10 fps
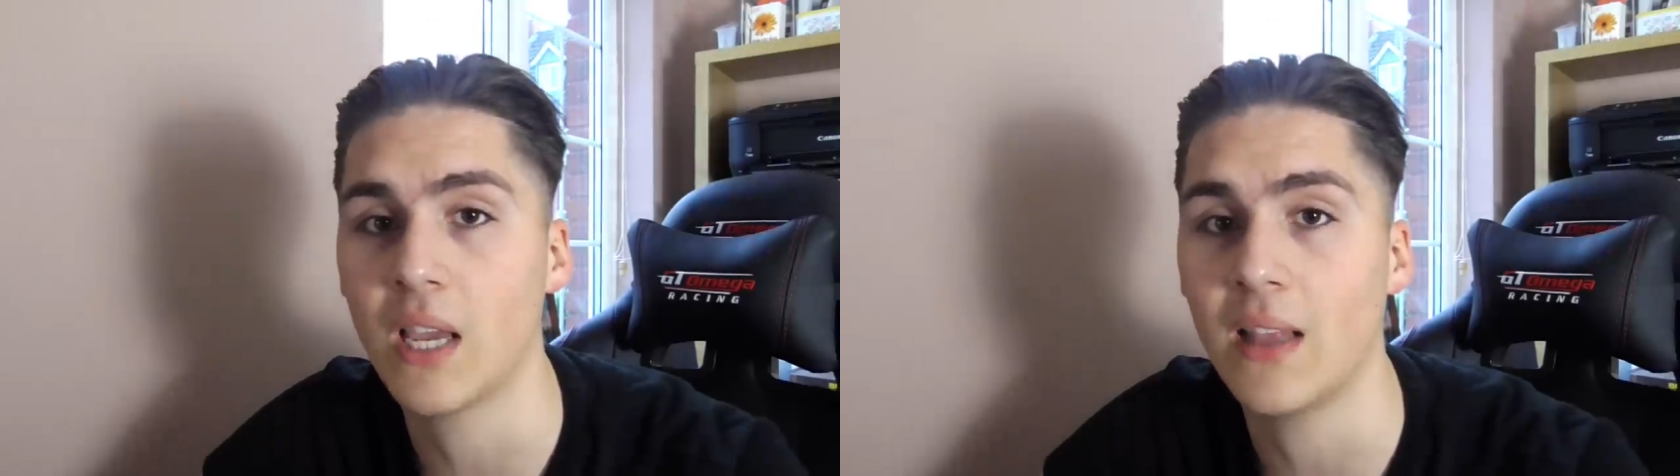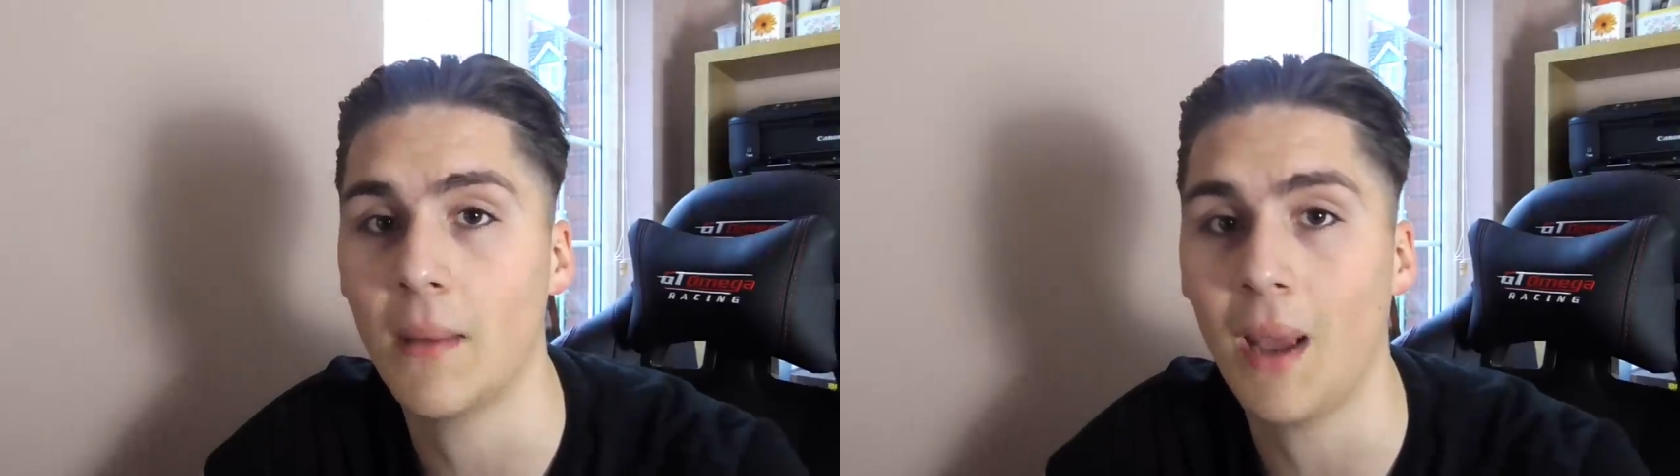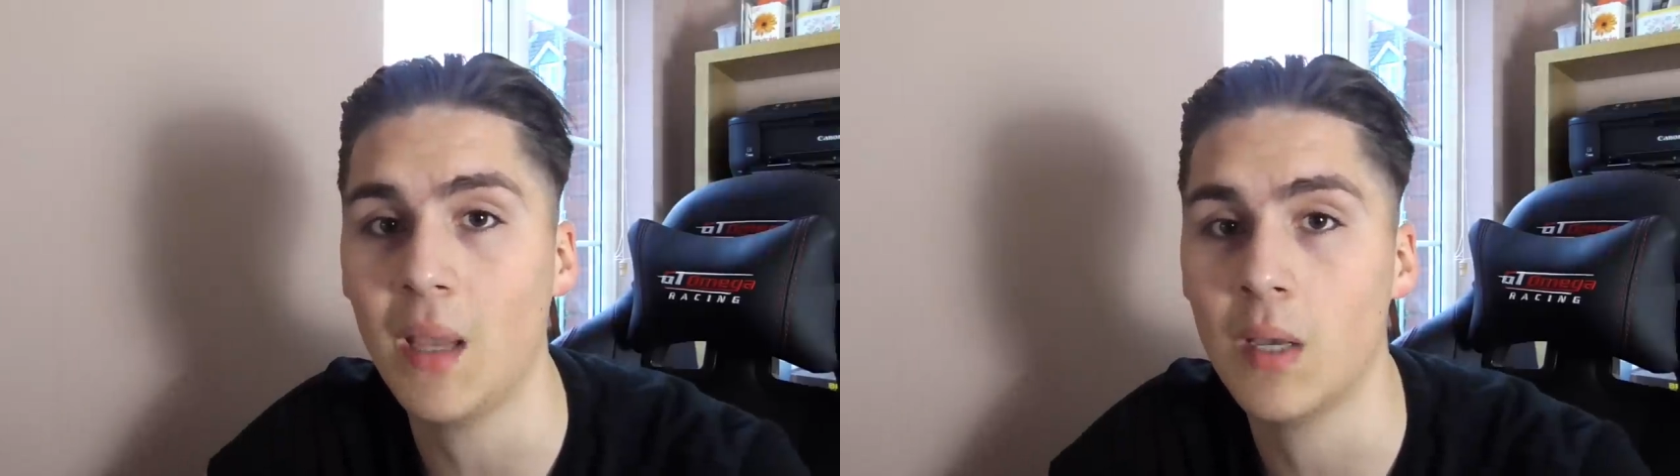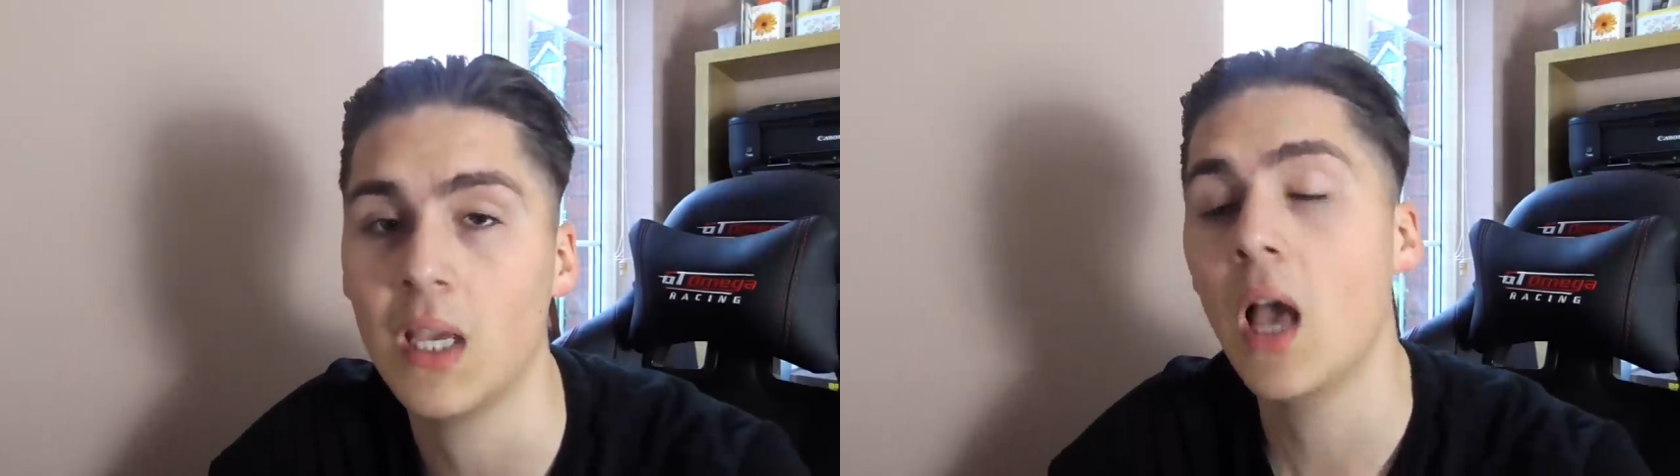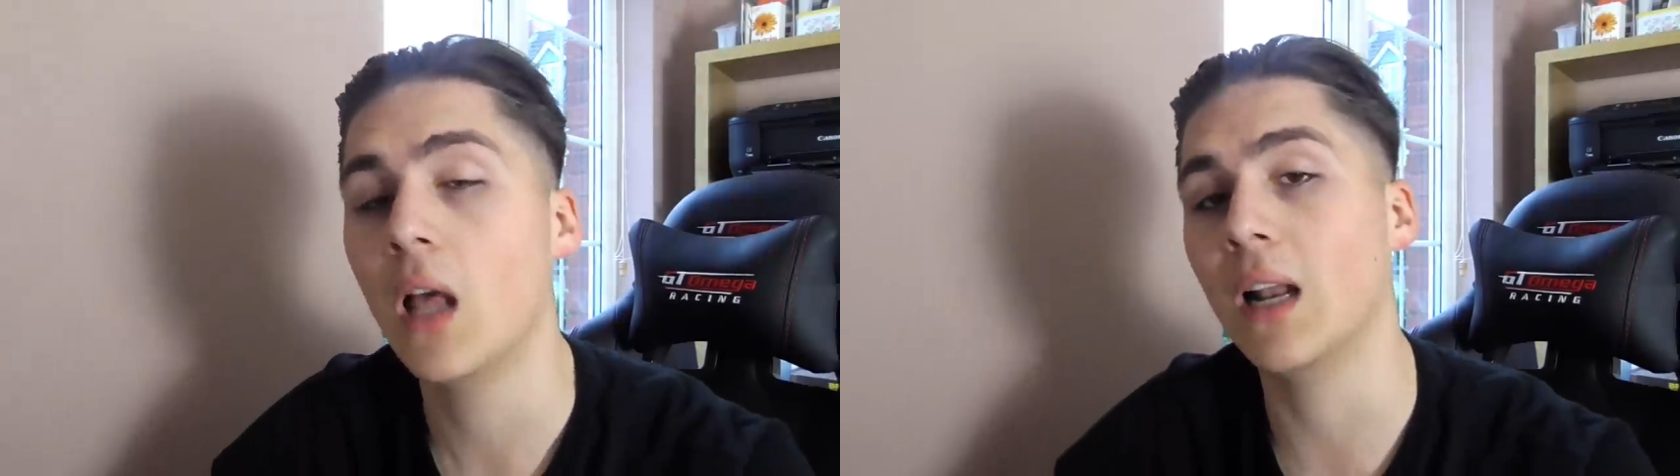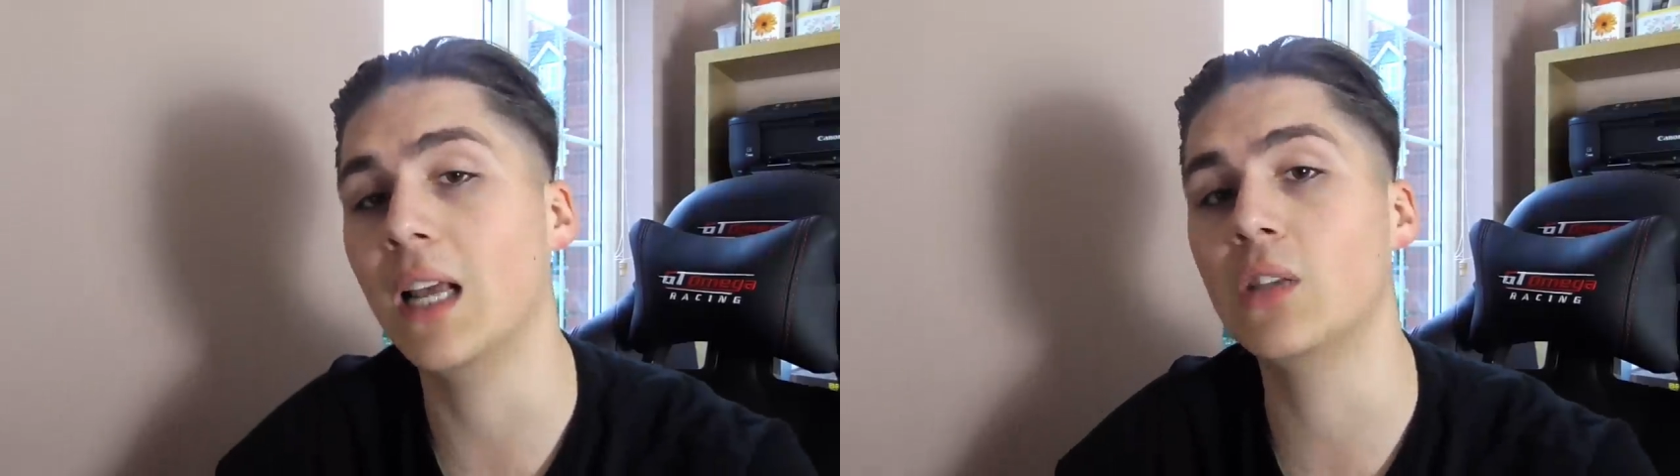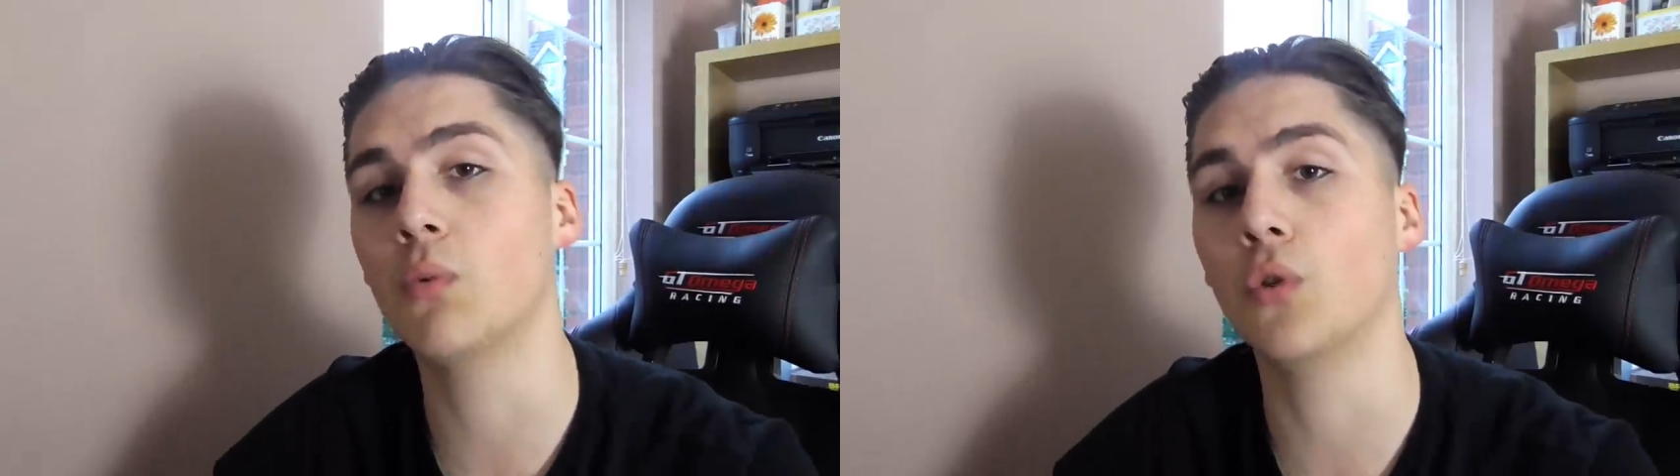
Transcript: saying that maybe Leeds